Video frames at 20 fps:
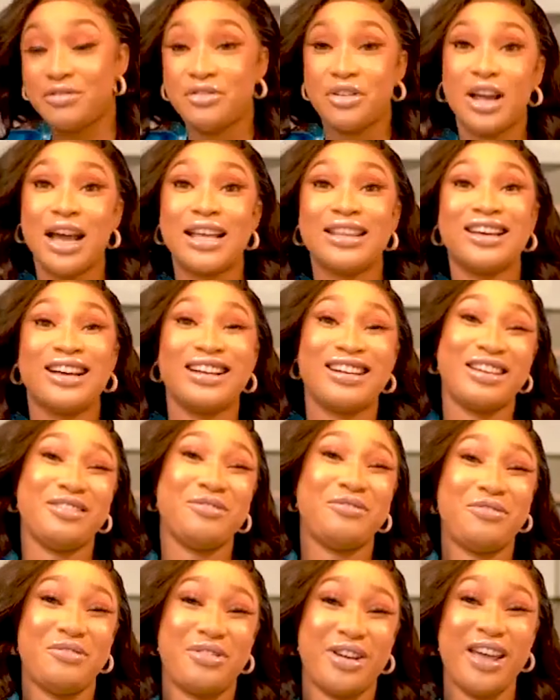free and a
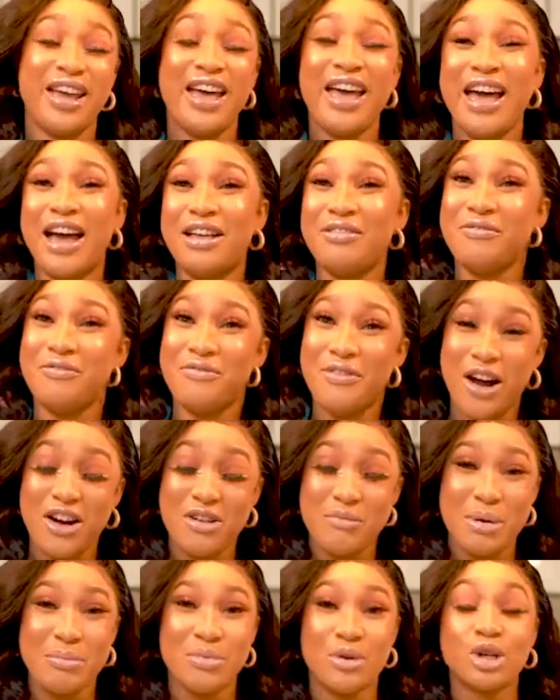clean free
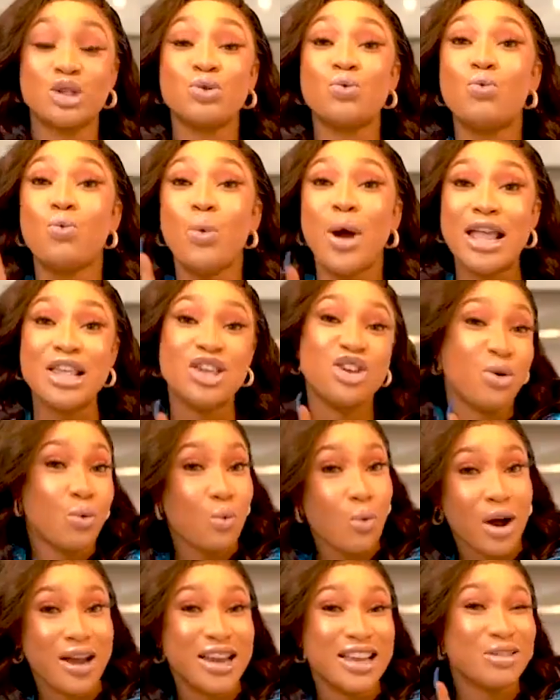environment because when you're
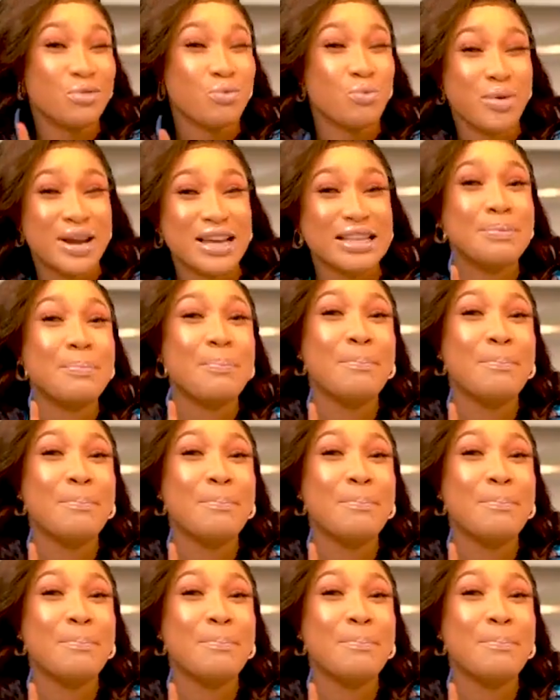working with